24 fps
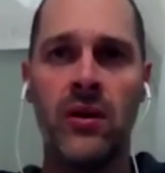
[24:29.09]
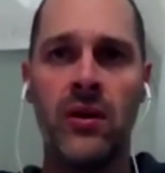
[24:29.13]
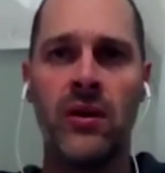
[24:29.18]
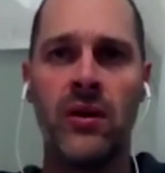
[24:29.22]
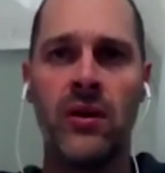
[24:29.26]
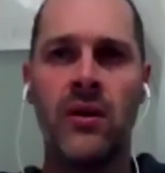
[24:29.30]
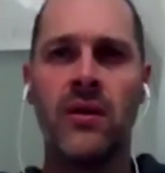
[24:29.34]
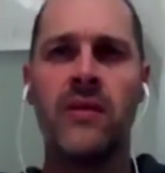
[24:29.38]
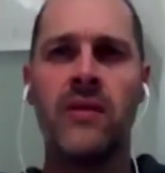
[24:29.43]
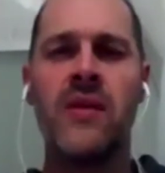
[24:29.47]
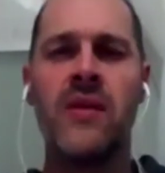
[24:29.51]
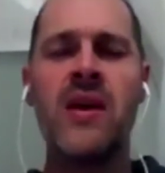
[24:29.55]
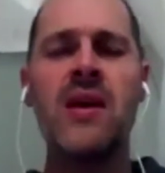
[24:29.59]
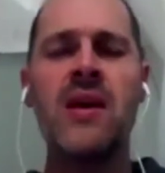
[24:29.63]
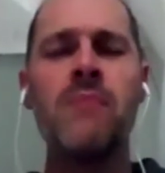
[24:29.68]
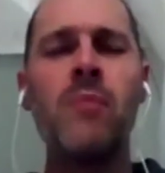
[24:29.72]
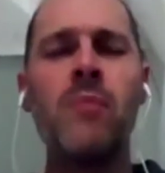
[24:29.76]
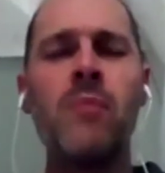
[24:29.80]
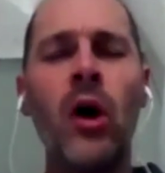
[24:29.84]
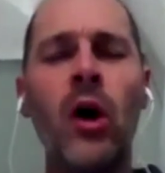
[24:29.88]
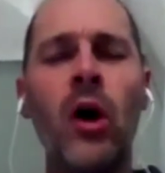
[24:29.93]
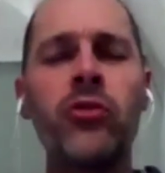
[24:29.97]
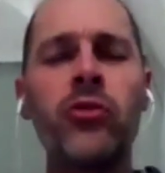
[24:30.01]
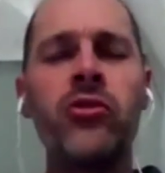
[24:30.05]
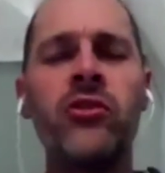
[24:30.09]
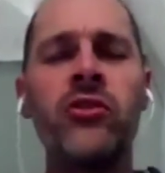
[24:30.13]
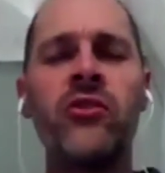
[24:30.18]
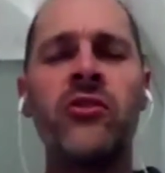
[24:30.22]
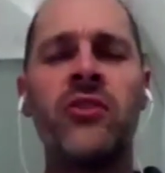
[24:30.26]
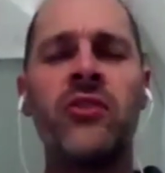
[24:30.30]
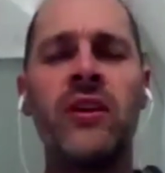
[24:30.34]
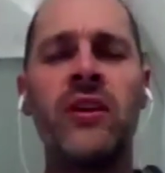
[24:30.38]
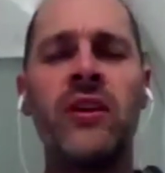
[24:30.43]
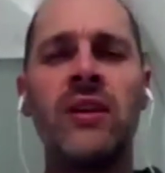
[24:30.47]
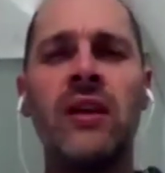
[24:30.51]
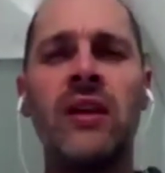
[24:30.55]
Their
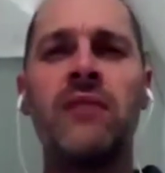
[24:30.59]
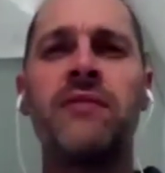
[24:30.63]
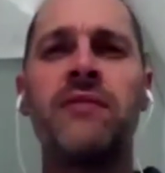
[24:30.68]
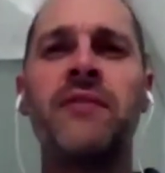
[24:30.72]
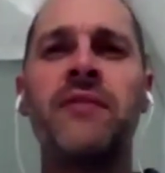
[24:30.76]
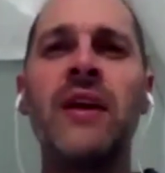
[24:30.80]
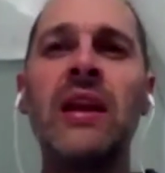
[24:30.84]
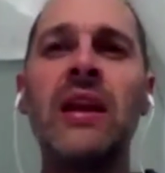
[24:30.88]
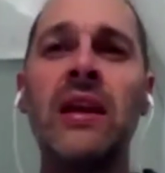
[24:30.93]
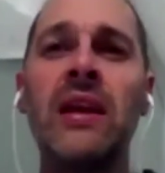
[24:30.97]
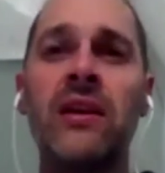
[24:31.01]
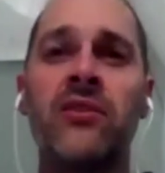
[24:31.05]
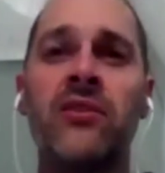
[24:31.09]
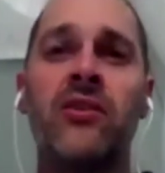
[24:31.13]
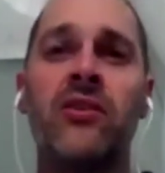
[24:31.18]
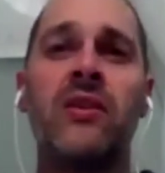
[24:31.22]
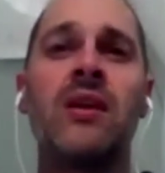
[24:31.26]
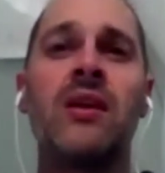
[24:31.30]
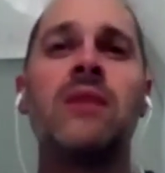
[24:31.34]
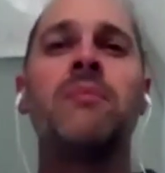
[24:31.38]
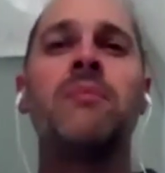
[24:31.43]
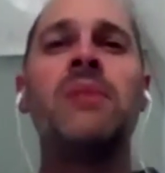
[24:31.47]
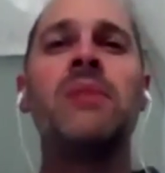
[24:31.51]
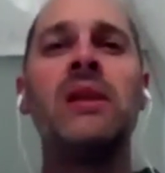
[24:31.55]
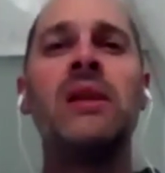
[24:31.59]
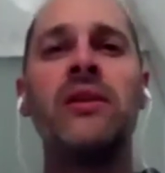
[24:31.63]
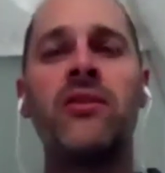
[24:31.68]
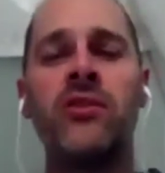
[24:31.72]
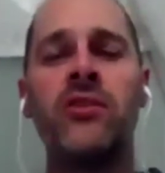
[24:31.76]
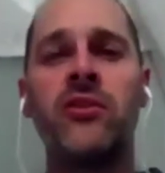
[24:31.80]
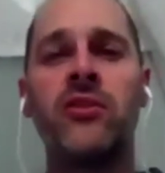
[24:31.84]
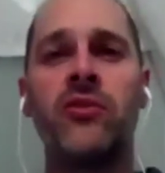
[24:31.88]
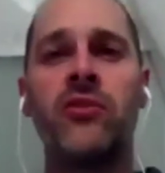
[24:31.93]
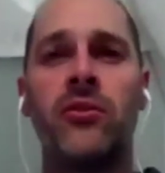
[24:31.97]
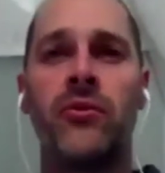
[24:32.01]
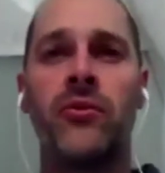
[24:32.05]
emotions and their feelings and their
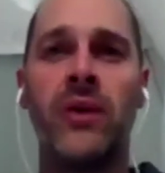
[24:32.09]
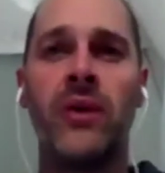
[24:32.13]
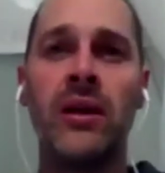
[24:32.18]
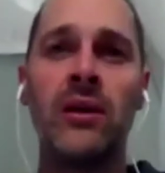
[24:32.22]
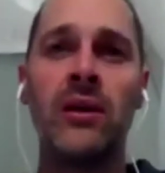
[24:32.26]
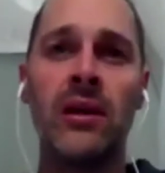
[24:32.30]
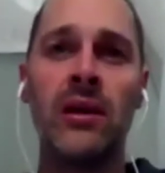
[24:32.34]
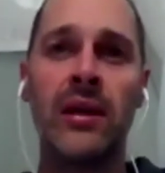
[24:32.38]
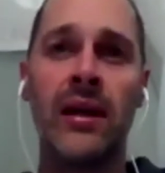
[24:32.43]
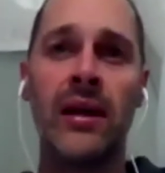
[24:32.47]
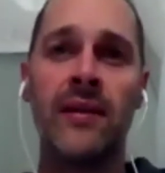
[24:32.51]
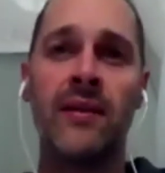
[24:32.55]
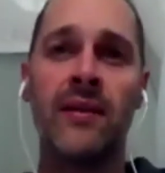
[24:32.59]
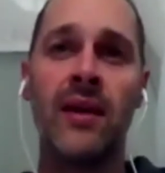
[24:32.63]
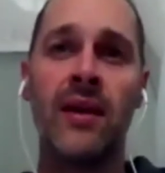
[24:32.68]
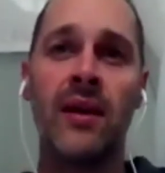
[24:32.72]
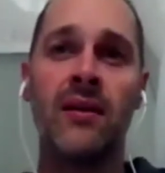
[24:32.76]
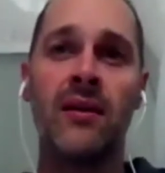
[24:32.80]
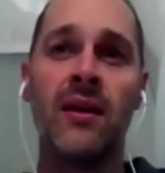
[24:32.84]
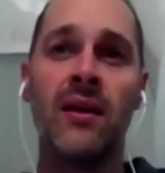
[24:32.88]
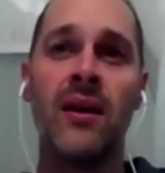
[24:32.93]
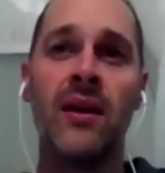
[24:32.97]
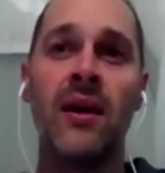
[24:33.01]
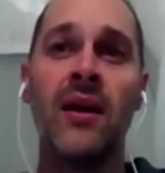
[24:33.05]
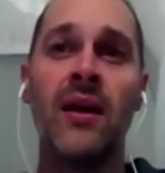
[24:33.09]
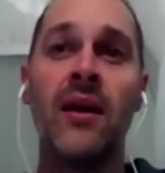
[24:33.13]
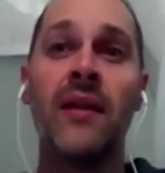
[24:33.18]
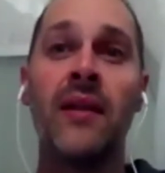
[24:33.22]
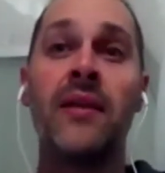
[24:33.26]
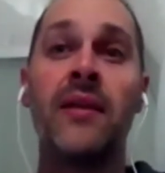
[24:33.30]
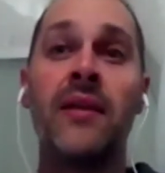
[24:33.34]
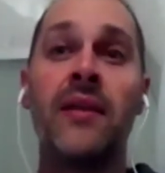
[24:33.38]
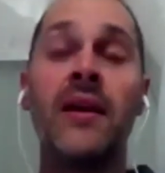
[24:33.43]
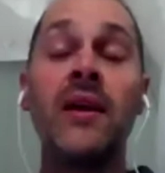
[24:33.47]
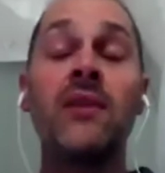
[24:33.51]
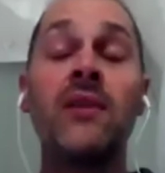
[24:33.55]
ability to regulate that.
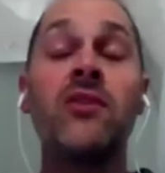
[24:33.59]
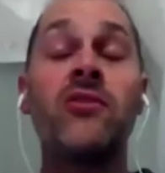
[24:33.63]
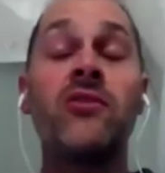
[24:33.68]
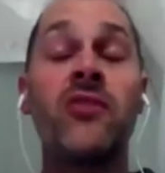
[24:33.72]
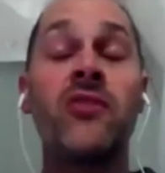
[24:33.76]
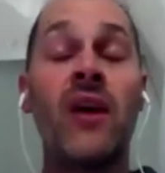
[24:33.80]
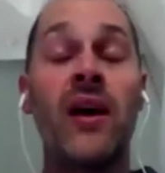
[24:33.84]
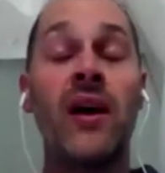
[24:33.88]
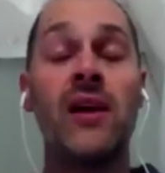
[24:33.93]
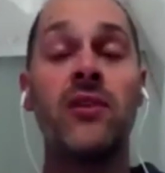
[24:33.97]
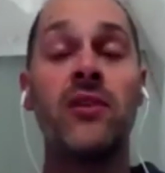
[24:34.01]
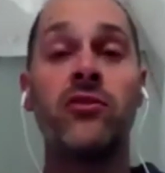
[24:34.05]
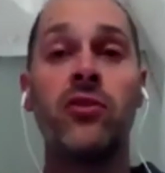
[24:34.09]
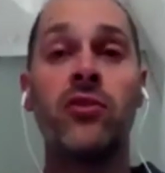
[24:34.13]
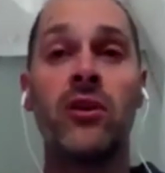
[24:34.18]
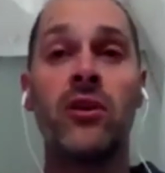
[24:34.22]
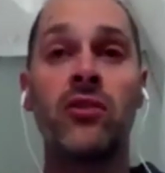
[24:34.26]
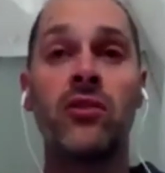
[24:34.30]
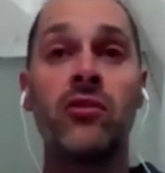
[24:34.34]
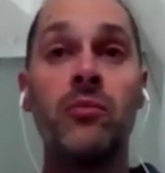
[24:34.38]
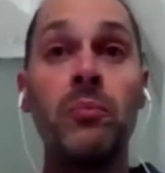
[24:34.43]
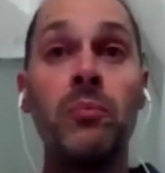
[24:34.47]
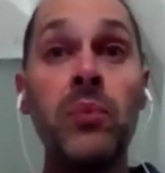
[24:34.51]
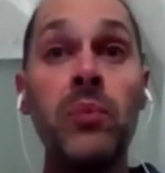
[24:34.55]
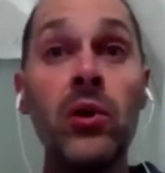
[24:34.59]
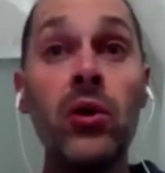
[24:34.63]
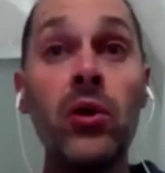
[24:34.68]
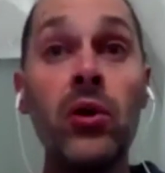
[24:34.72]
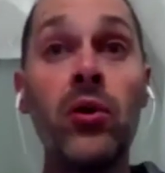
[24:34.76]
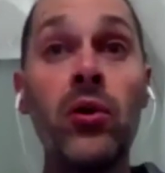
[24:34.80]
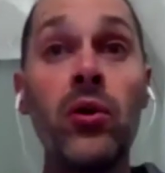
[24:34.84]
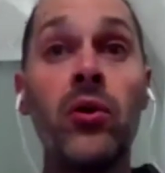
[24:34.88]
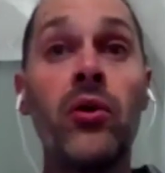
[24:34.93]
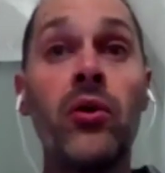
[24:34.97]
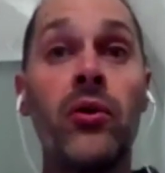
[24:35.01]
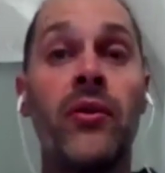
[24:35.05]
Their desire to
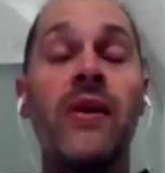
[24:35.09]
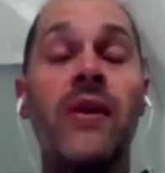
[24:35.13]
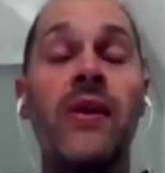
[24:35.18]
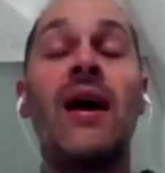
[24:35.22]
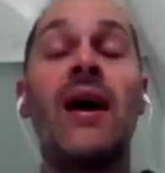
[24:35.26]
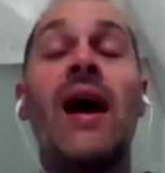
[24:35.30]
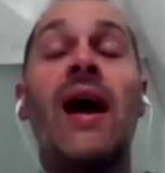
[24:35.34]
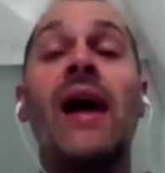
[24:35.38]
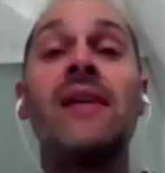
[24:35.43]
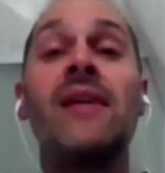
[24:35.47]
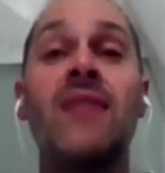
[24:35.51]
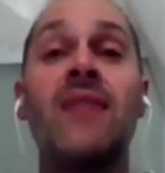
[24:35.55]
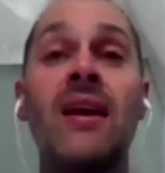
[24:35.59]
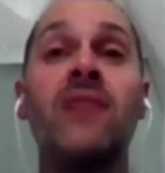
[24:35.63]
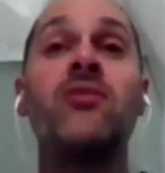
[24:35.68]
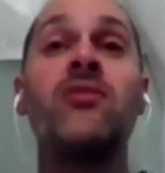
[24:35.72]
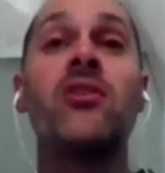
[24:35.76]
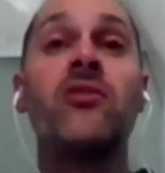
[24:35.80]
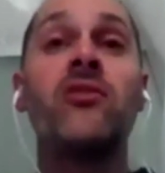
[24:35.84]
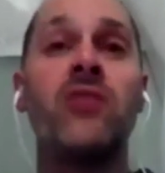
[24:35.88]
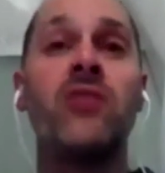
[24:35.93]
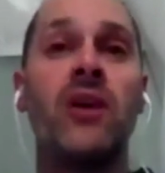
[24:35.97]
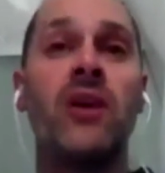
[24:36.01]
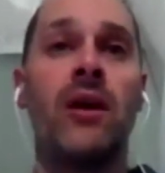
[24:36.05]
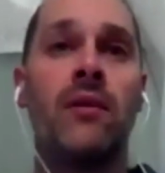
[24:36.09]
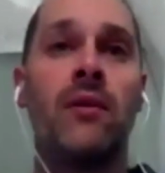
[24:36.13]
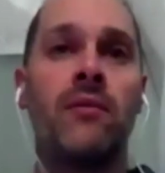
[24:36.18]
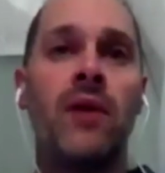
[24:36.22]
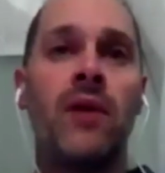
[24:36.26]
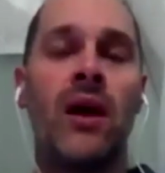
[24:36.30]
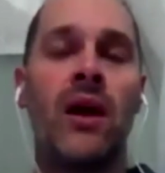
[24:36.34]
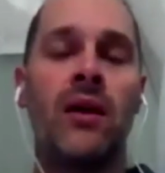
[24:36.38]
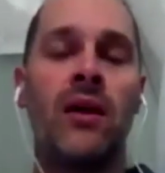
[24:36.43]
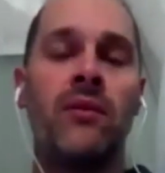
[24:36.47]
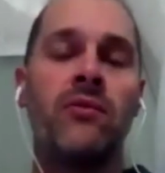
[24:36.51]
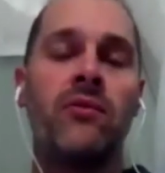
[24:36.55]
explore their identity.
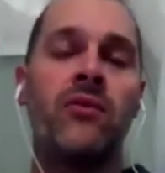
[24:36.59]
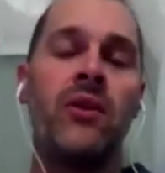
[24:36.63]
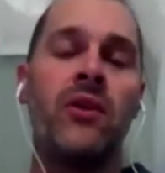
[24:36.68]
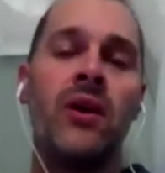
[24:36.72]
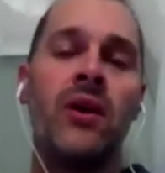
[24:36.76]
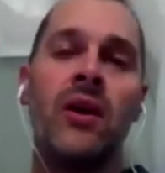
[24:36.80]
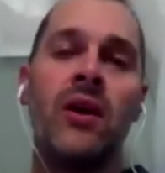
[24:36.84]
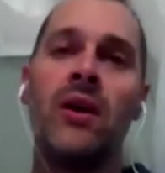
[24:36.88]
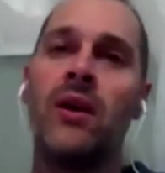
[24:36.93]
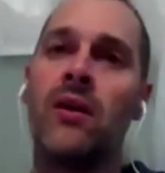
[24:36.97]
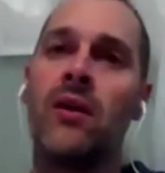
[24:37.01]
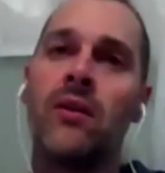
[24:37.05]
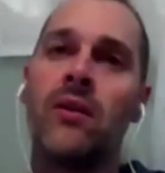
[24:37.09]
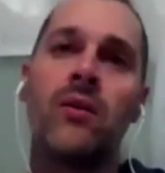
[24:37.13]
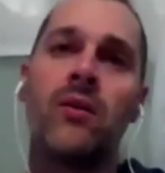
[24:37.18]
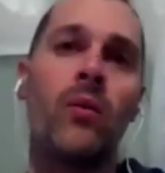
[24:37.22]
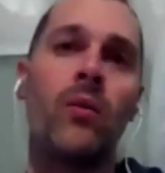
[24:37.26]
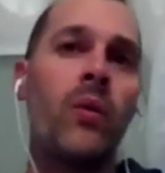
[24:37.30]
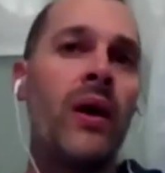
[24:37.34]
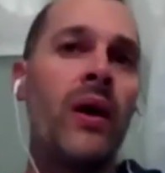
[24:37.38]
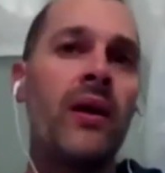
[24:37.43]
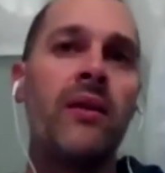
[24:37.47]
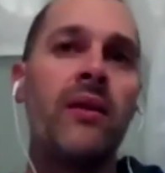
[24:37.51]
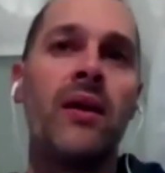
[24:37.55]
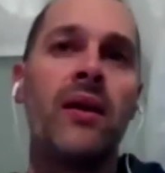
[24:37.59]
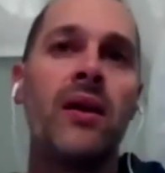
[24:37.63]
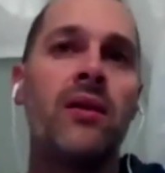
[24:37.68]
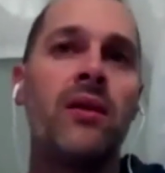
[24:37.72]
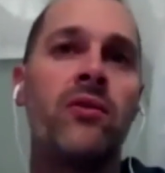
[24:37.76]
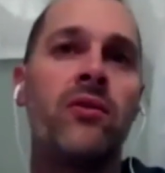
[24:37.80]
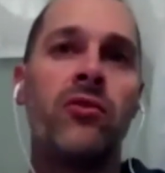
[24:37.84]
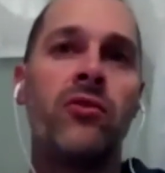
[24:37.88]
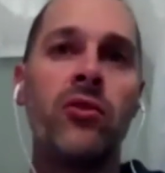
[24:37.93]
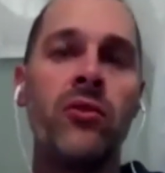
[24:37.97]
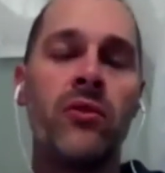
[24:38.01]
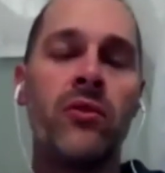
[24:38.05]
And the way they
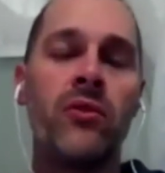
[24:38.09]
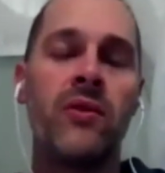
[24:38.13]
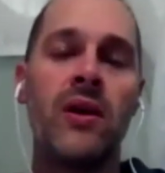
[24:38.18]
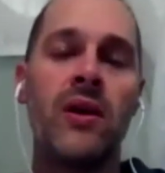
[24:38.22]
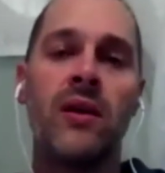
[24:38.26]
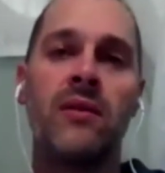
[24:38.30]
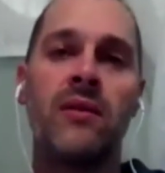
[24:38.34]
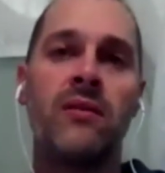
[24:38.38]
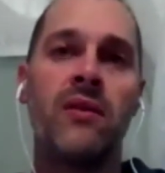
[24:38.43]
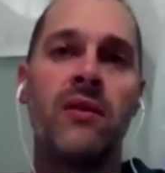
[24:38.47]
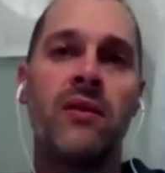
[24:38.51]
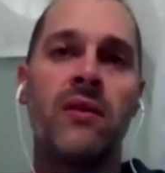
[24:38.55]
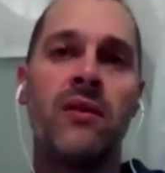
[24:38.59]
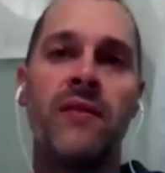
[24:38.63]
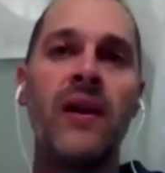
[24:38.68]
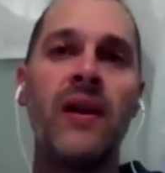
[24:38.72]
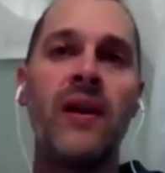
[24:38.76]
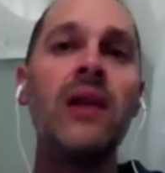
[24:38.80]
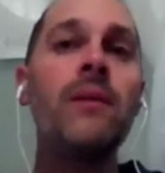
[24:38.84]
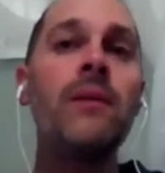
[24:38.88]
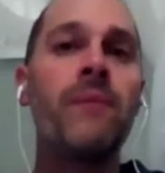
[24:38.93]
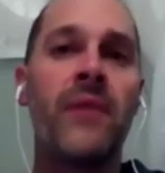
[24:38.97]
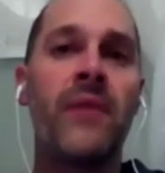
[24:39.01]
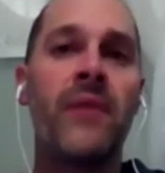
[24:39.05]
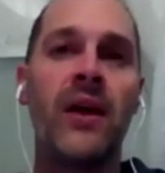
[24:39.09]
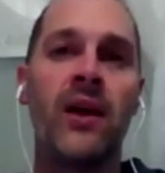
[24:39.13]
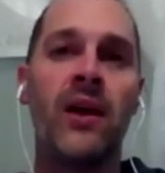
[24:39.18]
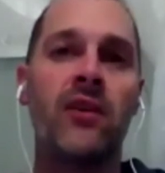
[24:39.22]
develop their